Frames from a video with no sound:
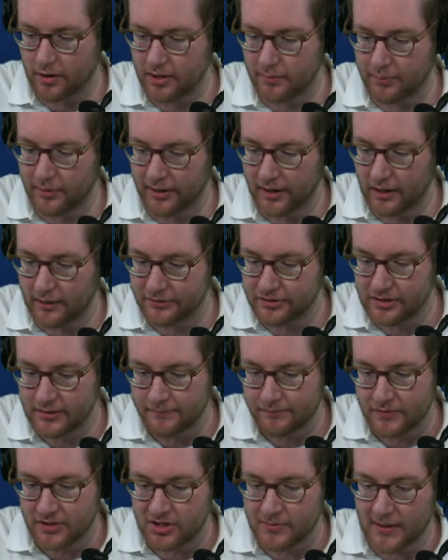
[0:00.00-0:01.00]
and the playoffs.
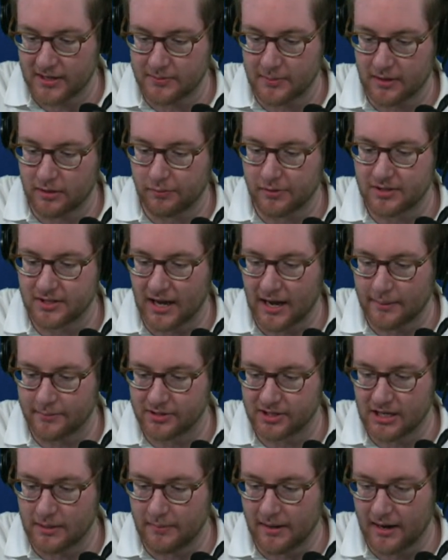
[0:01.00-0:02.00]
It's about to be 3
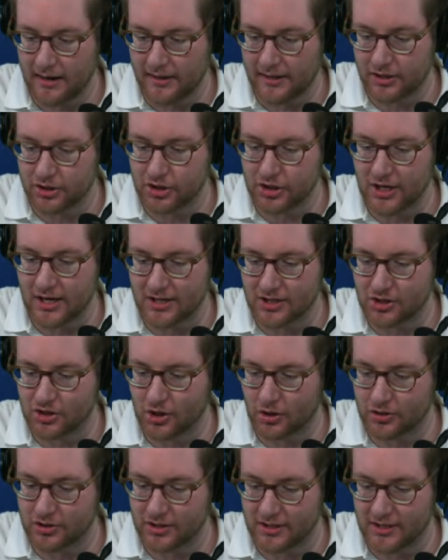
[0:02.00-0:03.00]
times. Keep me out of that GS
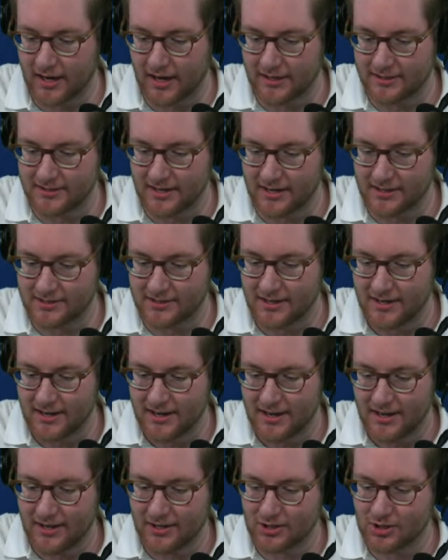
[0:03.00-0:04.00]
jersey contest.
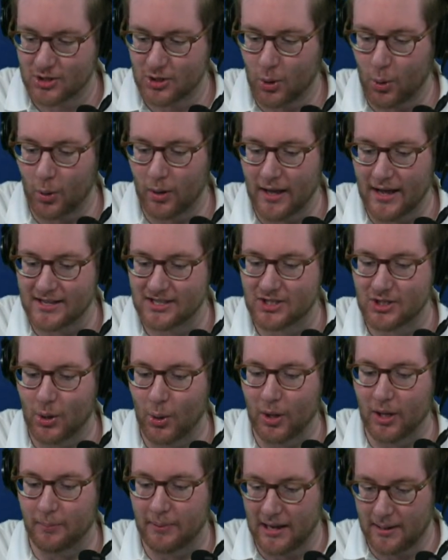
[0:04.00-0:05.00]
That's
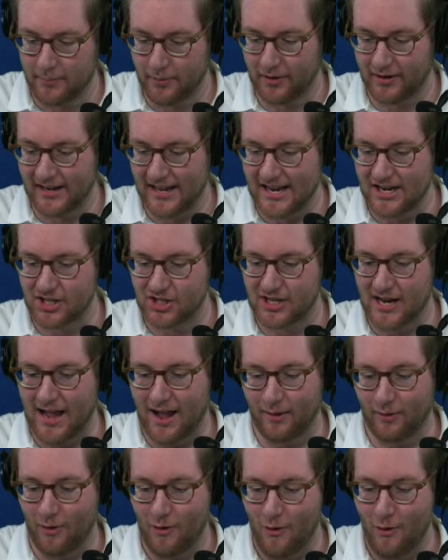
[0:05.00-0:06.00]
toilet paper in
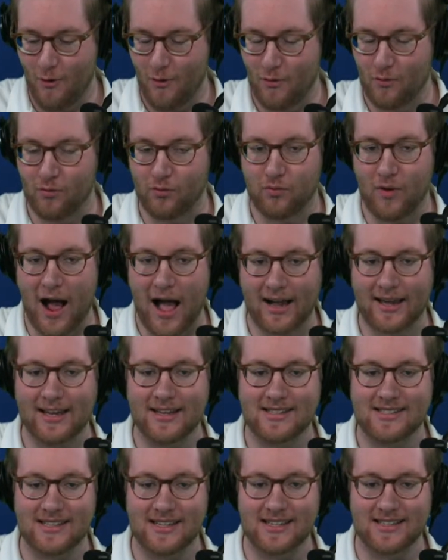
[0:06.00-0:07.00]
H-Town.
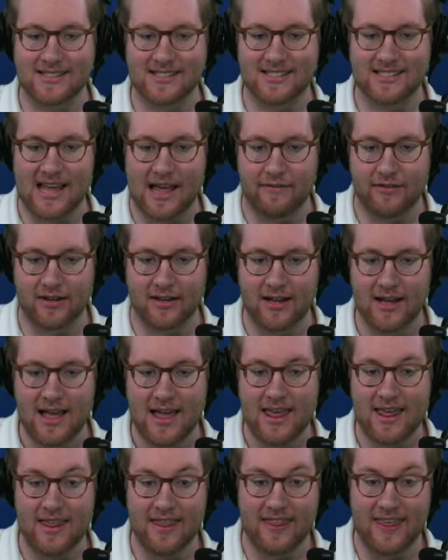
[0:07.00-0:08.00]
Rockets in 7.
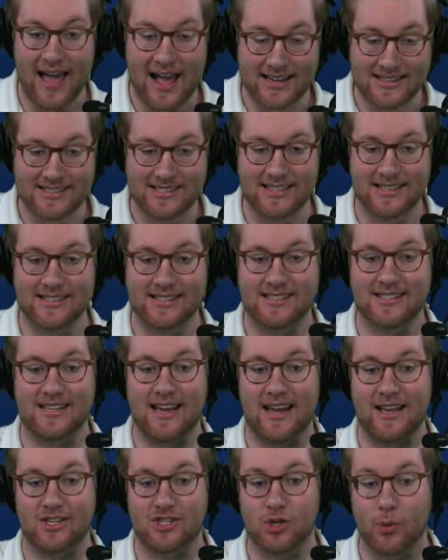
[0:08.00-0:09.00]
That's
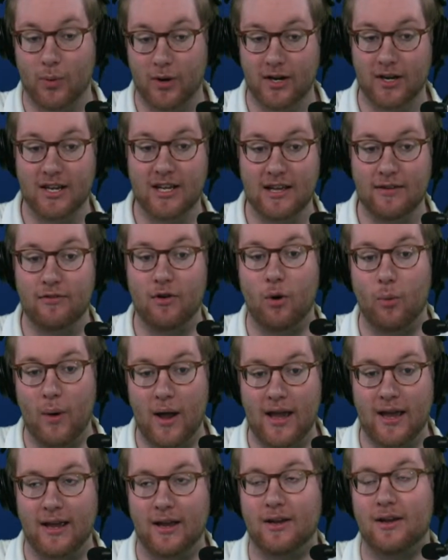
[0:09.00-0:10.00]
insane. So we're going to give
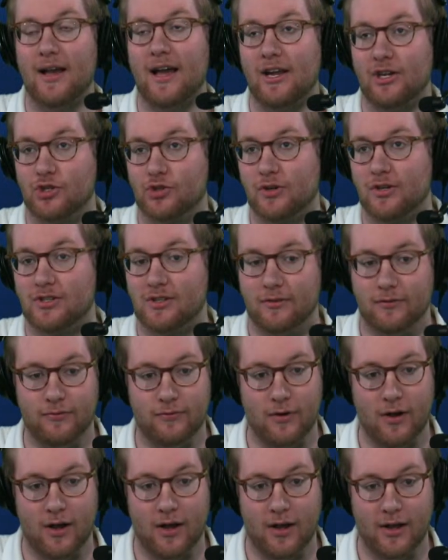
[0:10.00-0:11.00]
away entries
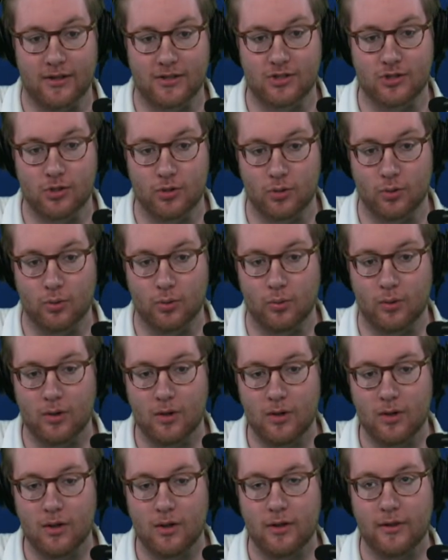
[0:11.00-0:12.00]
to
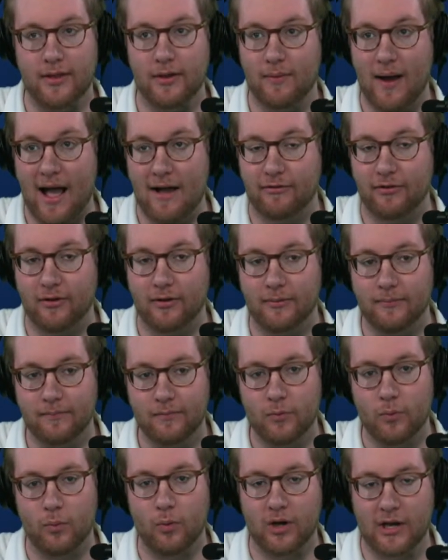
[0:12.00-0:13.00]
the raffle.
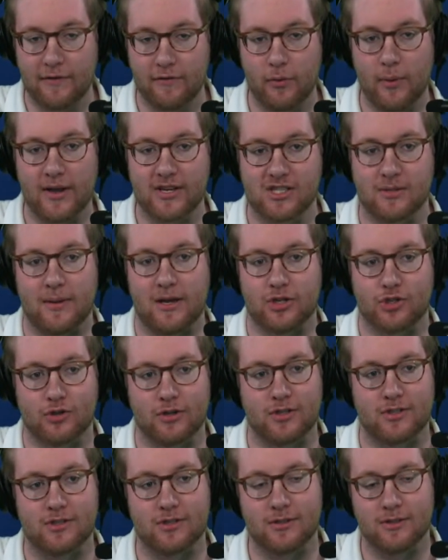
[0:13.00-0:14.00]
We'll give away some
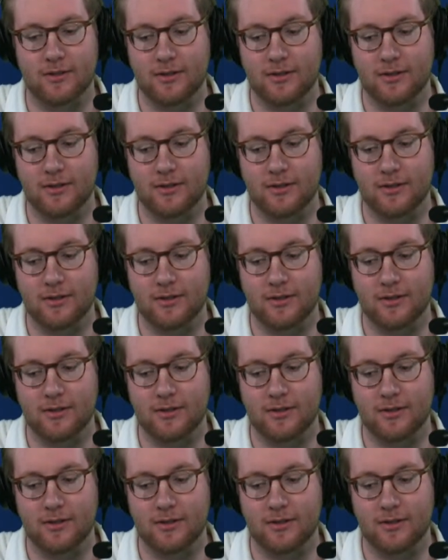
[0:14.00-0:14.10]
entries.